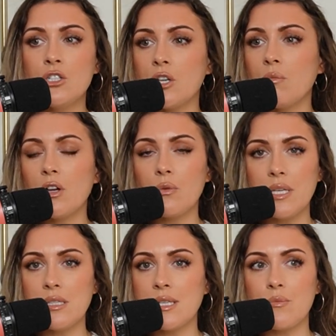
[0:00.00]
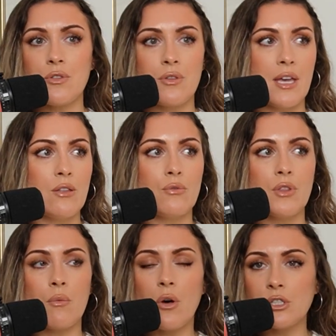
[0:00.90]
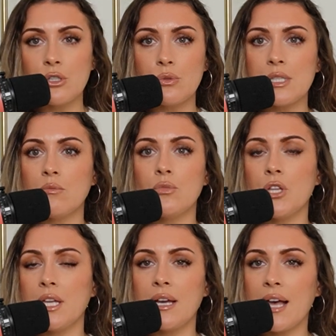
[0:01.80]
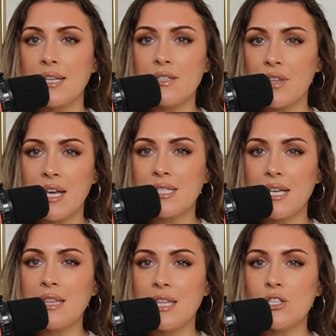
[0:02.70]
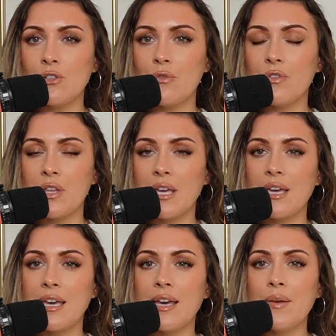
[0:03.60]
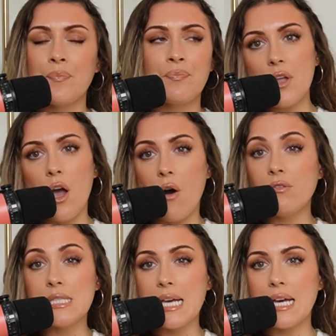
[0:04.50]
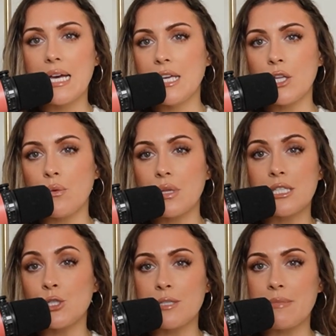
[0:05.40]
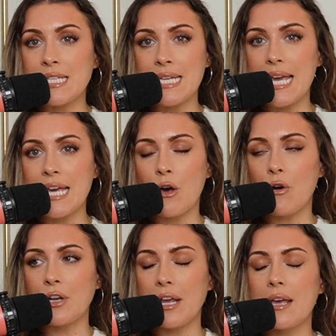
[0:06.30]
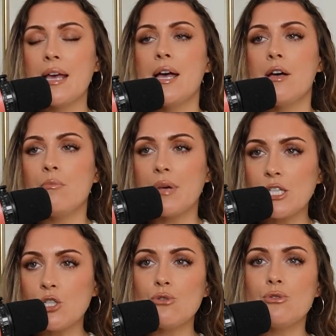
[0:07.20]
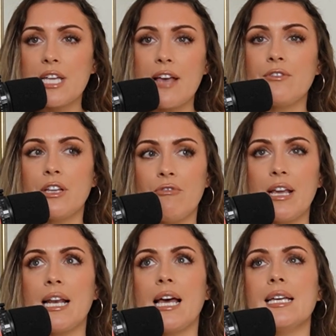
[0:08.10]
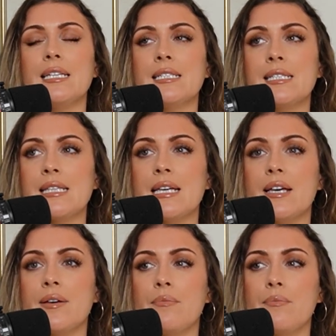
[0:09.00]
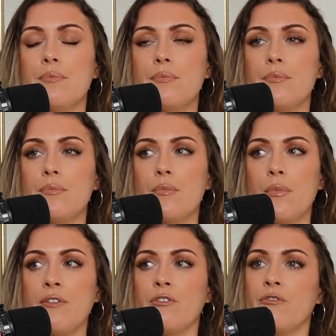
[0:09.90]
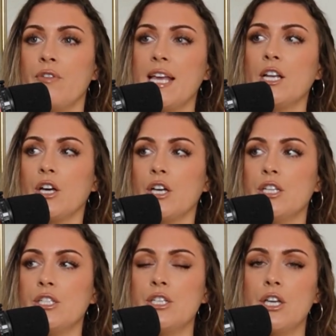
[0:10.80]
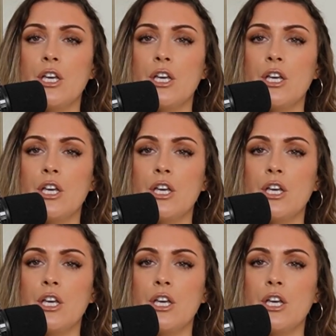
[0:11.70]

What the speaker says: don't want to eat something or they want to do something and kind of that's it. They don't overthink it. Obviously, this is just my take on it. But I do definitely realise that if you feel good,